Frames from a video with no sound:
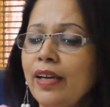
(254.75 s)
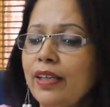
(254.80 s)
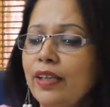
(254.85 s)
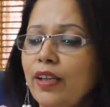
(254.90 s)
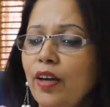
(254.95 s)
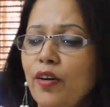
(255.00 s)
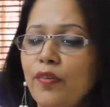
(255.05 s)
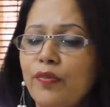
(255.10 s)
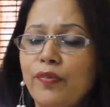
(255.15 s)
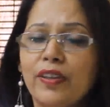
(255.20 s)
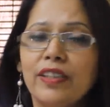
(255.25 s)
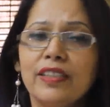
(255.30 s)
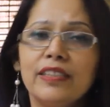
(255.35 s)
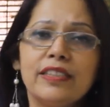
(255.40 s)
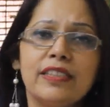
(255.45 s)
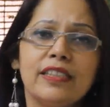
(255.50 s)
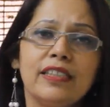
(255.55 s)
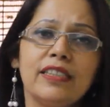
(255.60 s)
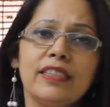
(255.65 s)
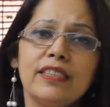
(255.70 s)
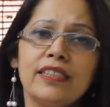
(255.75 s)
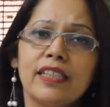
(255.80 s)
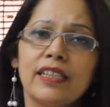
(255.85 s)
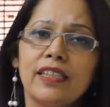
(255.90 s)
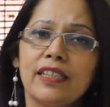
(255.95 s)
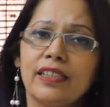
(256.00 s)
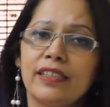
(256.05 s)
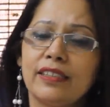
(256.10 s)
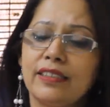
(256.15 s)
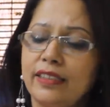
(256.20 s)
Now first is
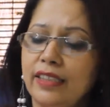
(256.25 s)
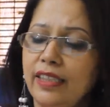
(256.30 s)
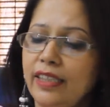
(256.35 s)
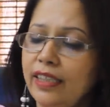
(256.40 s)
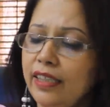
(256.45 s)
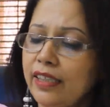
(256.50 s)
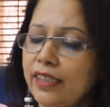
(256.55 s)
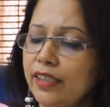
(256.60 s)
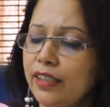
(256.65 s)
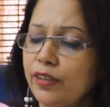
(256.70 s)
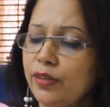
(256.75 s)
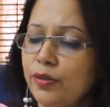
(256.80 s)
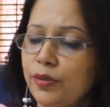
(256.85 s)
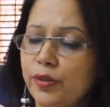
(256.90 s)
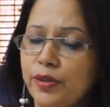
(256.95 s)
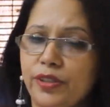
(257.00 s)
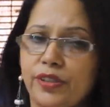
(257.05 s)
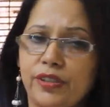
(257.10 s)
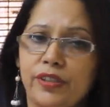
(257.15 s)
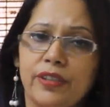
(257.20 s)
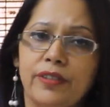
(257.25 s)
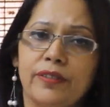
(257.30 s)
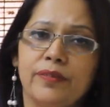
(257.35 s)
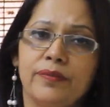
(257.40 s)
Sneha Gandusha.